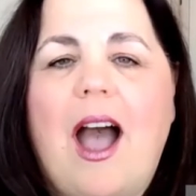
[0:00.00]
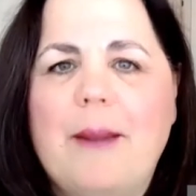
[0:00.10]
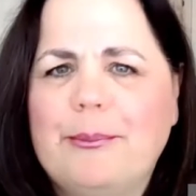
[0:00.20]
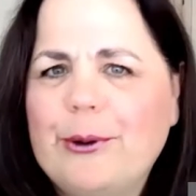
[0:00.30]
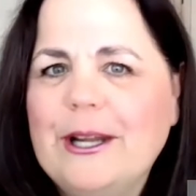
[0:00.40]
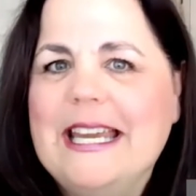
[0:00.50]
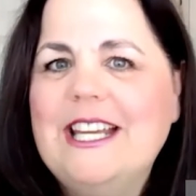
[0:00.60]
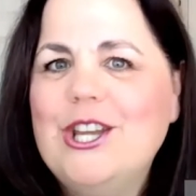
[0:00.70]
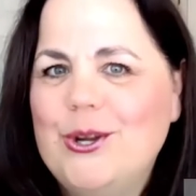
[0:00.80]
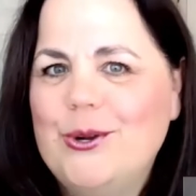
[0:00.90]
I'm pretty
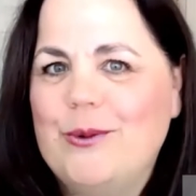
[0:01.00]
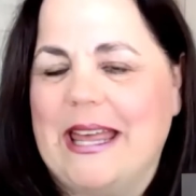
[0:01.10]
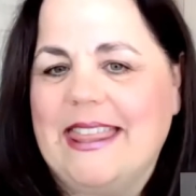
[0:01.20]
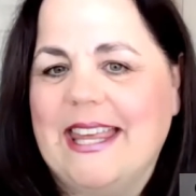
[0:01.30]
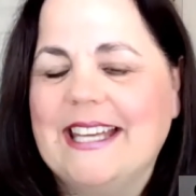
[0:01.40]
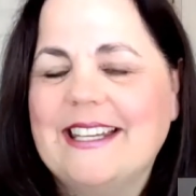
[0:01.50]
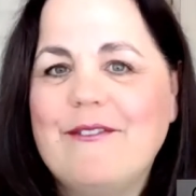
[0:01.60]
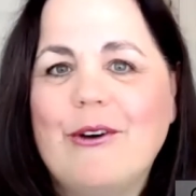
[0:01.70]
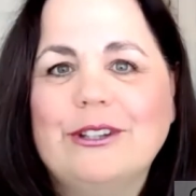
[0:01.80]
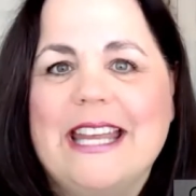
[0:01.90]
new with it.
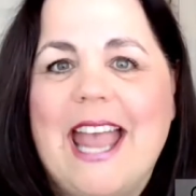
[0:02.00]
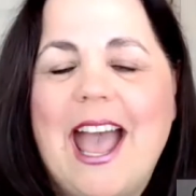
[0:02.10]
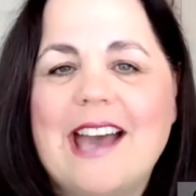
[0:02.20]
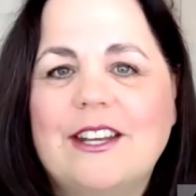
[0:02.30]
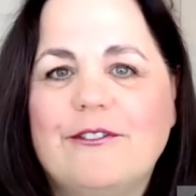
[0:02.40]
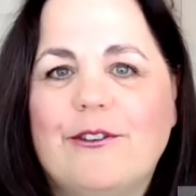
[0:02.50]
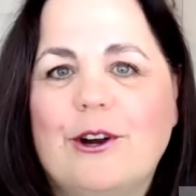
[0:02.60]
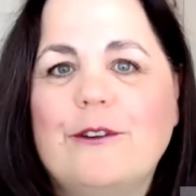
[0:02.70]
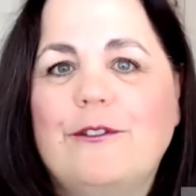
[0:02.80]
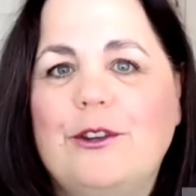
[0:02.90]
I've only had it
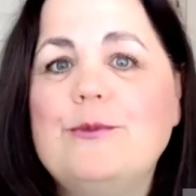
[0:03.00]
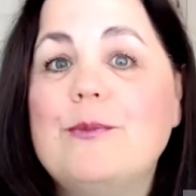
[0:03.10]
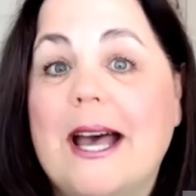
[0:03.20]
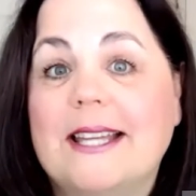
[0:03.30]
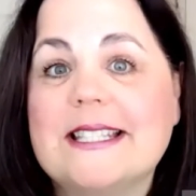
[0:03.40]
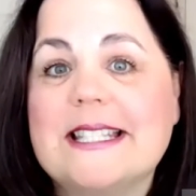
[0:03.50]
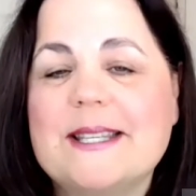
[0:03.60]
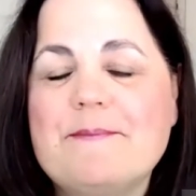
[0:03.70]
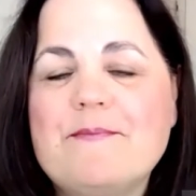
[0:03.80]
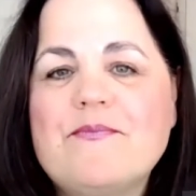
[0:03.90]
for a few
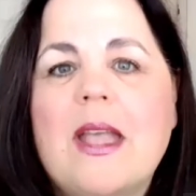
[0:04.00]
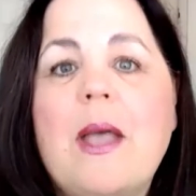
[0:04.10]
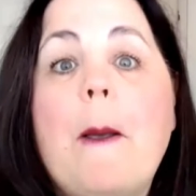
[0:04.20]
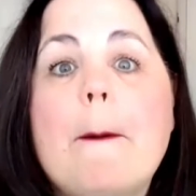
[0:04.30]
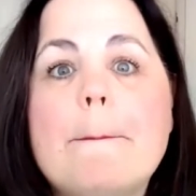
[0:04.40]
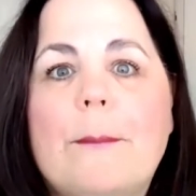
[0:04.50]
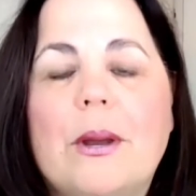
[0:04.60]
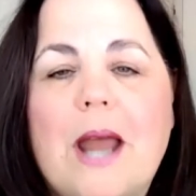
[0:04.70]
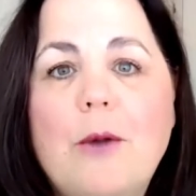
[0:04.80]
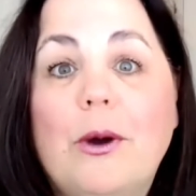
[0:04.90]
months.
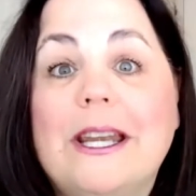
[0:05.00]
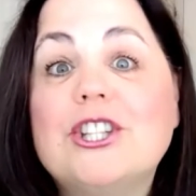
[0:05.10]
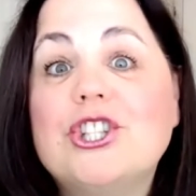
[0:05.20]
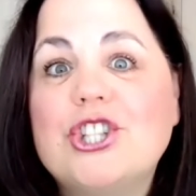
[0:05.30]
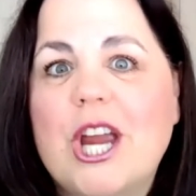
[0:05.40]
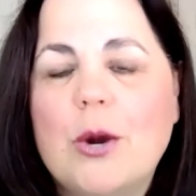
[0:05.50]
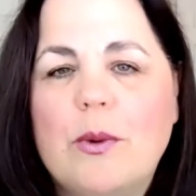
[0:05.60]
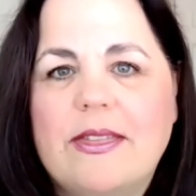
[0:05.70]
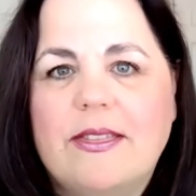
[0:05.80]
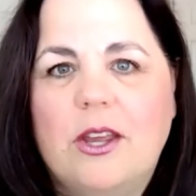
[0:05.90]
But I want to share
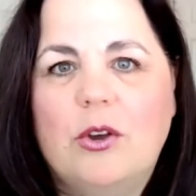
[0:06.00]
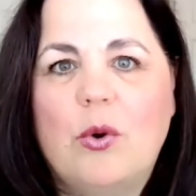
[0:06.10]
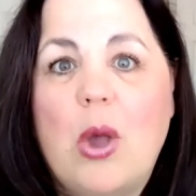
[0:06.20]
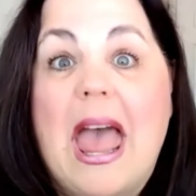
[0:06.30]
with you